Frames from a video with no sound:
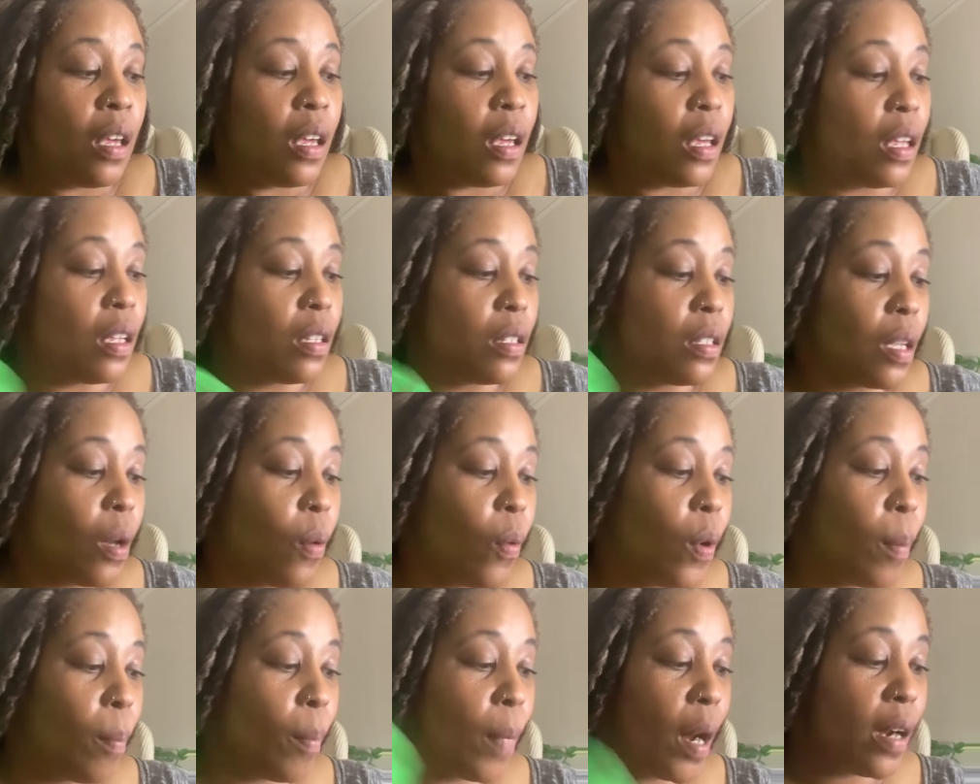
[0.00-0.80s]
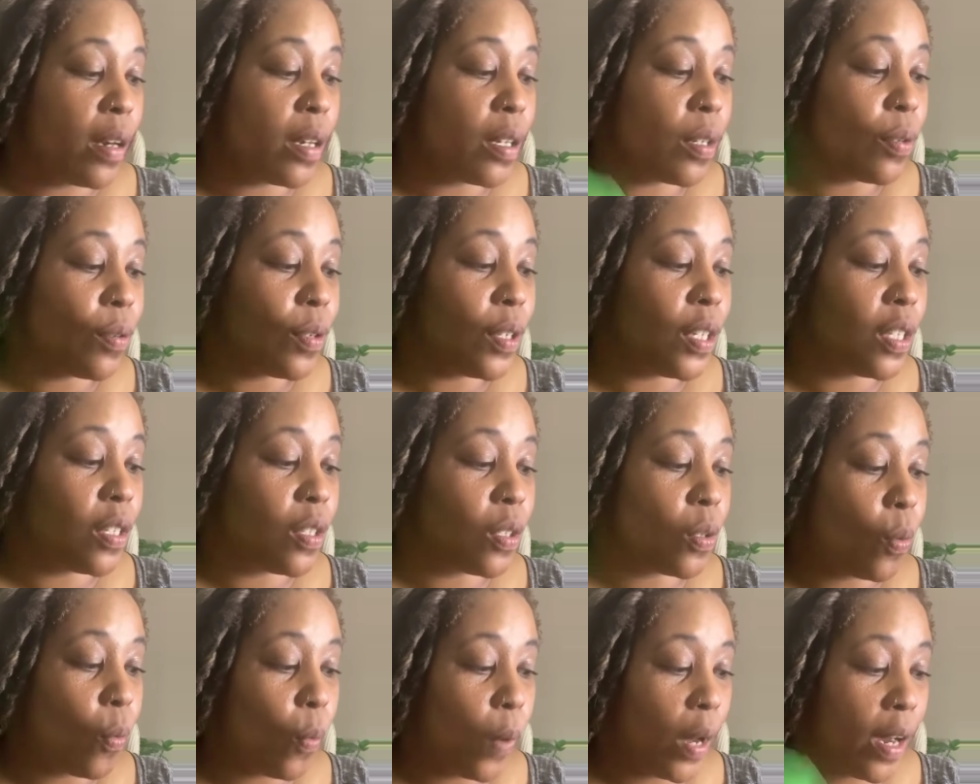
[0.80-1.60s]
And so with Mercury
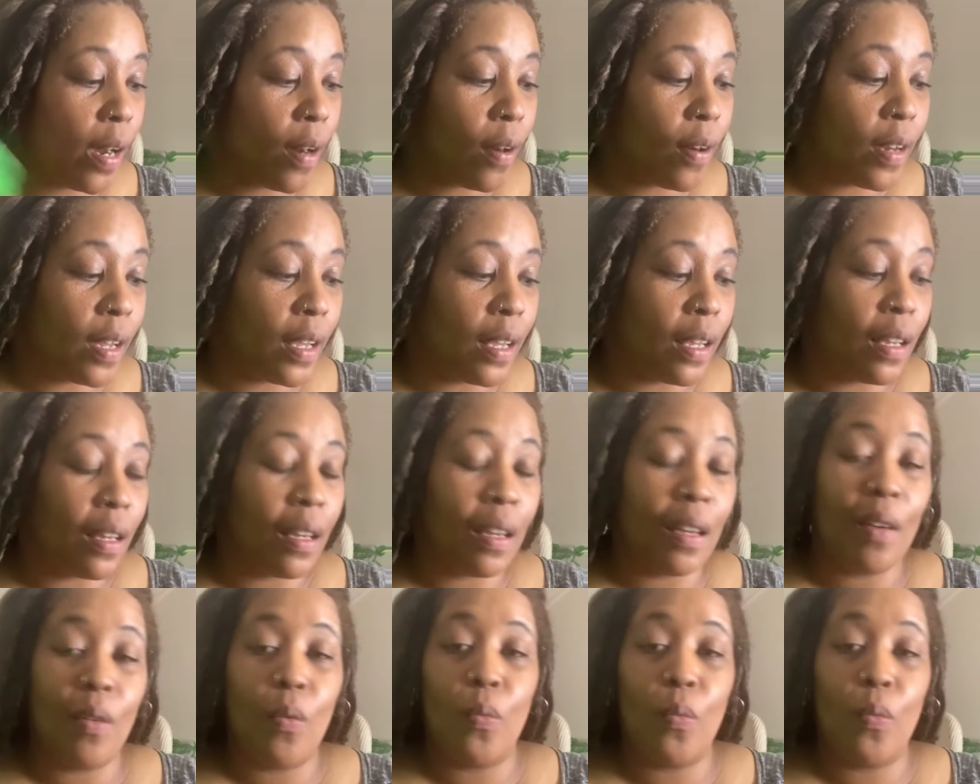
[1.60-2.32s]
squaring